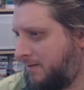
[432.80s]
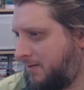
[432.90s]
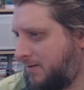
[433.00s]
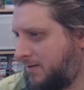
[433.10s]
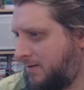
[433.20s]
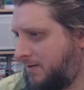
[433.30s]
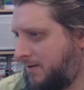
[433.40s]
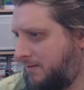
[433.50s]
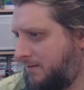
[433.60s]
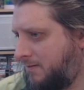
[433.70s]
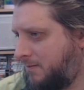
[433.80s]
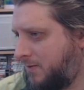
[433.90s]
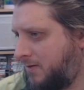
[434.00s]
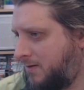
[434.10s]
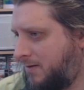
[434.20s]
So
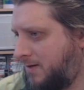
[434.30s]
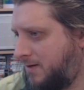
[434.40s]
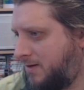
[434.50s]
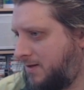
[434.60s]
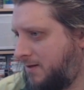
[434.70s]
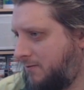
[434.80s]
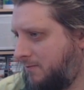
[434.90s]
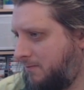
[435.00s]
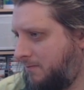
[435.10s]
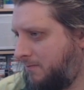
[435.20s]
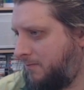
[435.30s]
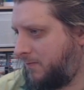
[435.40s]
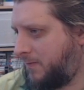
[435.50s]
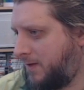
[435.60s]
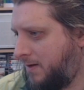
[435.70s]
it's still
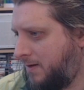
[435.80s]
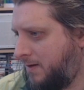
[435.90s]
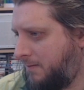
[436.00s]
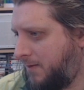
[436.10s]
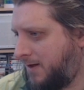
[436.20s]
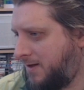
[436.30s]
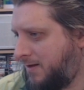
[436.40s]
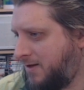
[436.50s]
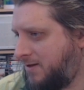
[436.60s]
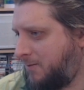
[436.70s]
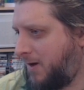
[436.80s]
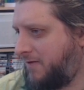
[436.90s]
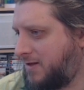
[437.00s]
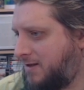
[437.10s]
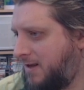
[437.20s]
plays. Now this
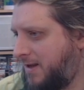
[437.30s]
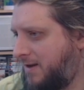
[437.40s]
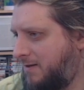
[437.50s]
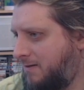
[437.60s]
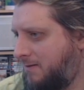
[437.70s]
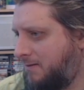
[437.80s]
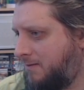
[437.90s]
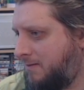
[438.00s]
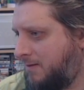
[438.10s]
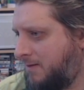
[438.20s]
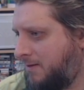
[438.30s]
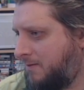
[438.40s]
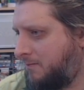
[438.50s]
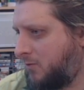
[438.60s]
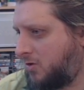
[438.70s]
wave is clearly
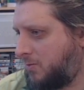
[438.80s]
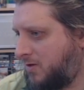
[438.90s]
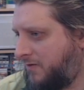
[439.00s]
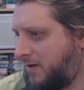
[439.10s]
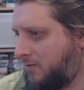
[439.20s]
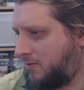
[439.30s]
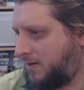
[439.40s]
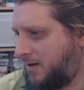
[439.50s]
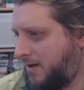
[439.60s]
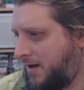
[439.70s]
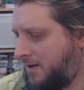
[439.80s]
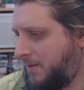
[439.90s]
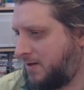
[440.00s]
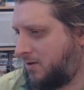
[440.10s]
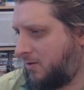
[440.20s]
much more difficult. The
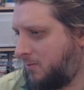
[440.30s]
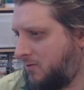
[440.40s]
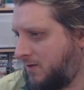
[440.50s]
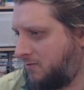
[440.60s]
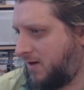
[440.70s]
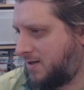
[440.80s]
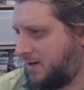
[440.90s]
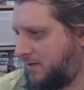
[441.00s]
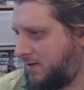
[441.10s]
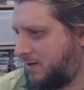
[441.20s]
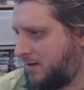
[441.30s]
enemies are more aggressive and